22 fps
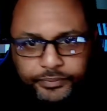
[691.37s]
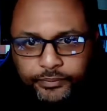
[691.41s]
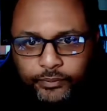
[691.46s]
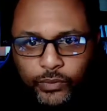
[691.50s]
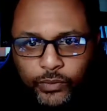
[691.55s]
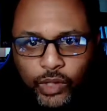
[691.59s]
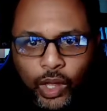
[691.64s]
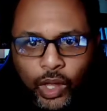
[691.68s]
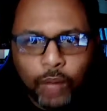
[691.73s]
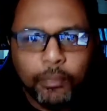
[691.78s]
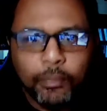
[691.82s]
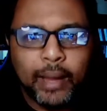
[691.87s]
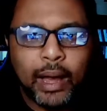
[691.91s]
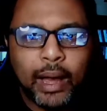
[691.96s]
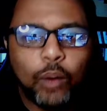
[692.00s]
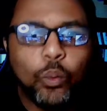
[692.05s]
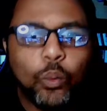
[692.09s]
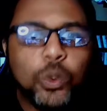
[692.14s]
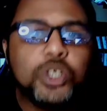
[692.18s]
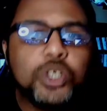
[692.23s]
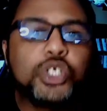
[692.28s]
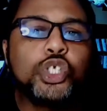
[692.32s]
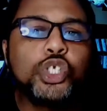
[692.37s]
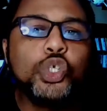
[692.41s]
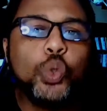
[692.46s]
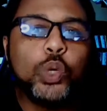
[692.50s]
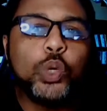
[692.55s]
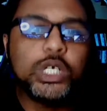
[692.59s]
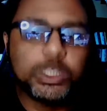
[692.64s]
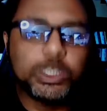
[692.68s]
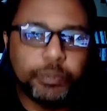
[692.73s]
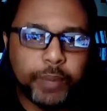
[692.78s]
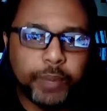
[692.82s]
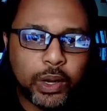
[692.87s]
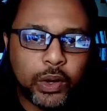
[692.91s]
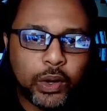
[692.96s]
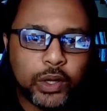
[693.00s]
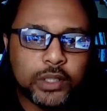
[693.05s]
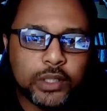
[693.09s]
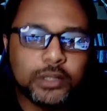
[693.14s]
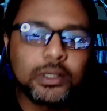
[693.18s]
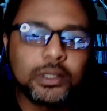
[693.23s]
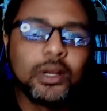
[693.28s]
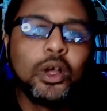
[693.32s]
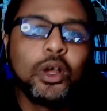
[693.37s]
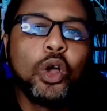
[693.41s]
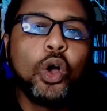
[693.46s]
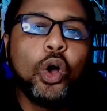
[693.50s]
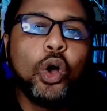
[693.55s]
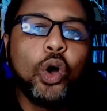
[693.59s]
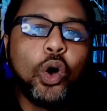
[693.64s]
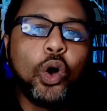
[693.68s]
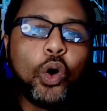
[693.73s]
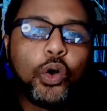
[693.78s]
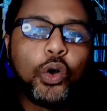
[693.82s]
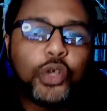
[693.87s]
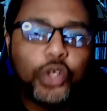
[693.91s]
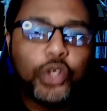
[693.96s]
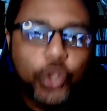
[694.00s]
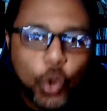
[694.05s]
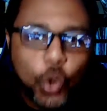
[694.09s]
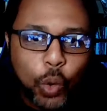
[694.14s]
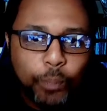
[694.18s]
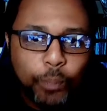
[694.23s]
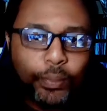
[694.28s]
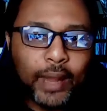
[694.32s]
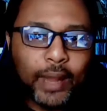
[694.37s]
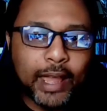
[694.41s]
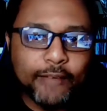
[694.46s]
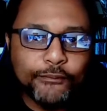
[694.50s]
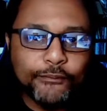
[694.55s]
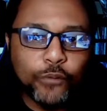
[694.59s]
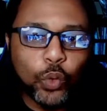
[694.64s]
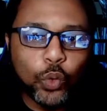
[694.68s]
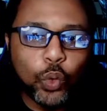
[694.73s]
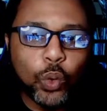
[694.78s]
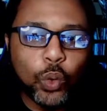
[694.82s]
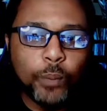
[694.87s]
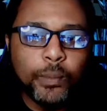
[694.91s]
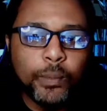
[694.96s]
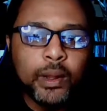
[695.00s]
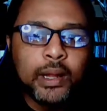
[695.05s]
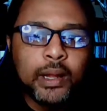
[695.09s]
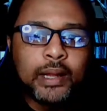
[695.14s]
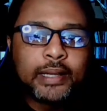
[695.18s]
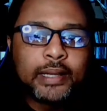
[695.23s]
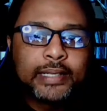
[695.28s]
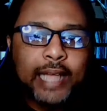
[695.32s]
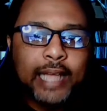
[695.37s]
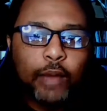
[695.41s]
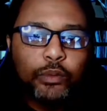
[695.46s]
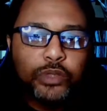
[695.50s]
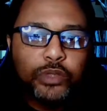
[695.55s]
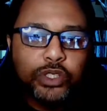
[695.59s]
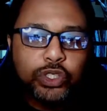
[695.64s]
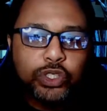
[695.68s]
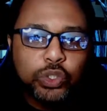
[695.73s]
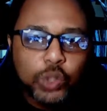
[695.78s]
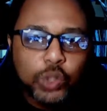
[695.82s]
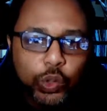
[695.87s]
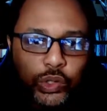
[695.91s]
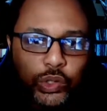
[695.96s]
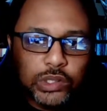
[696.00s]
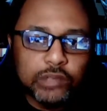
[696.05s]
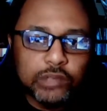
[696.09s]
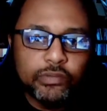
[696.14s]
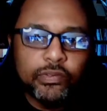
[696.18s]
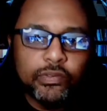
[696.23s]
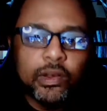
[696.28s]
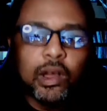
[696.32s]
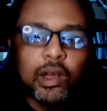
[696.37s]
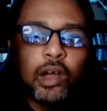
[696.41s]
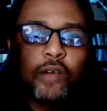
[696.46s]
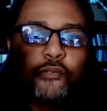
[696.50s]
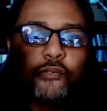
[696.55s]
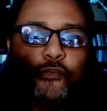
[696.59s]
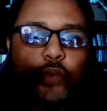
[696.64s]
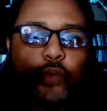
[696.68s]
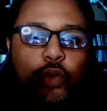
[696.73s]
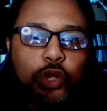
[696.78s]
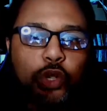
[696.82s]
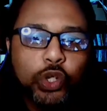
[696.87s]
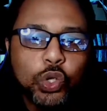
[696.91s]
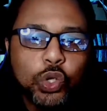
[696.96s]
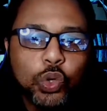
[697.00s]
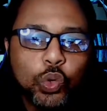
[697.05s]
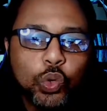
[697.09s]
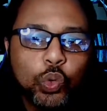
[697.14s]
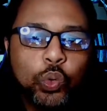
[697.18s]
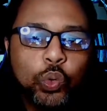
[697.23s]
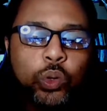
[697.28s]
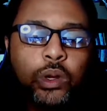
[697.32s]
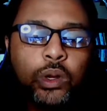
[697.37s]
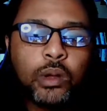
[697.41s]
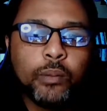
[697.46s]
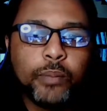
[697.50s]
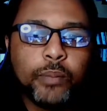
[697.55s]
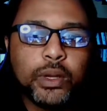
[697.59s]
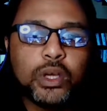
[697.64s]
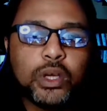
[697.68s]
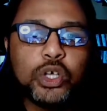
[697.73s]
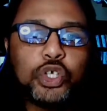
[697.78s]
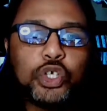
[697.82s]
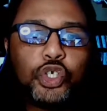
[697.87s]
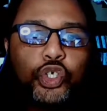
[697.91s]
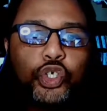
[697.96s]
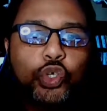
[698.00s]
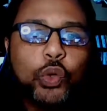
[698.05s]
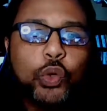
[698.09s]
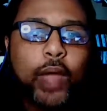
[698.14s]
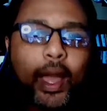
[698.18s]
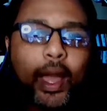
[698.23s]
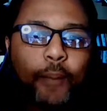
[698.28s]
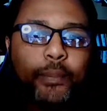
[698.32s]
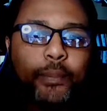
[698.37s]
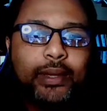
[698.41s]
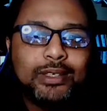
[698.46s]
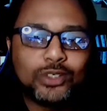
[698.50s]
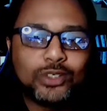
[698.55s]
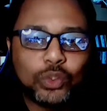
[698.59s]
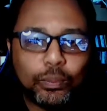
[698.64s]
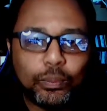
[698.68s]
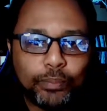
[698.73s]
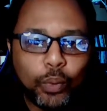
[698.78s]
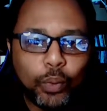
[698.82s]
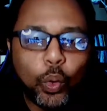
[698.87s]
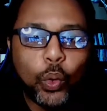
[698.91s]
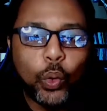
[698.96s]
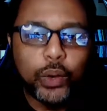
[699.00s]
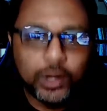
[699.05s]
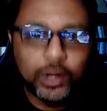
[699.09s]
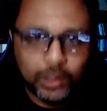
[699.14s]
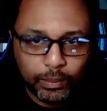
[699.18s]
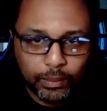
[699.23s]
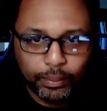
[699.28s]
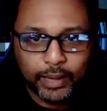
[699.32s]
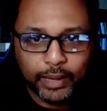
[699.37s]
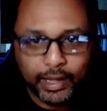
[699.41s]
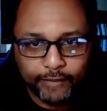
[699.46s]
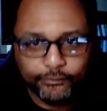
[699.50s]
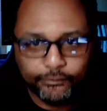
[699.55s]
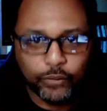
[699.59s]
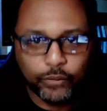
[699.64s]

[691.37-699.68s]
about what you experienced on your platform that was exclusive for you because you have been supporting the platform.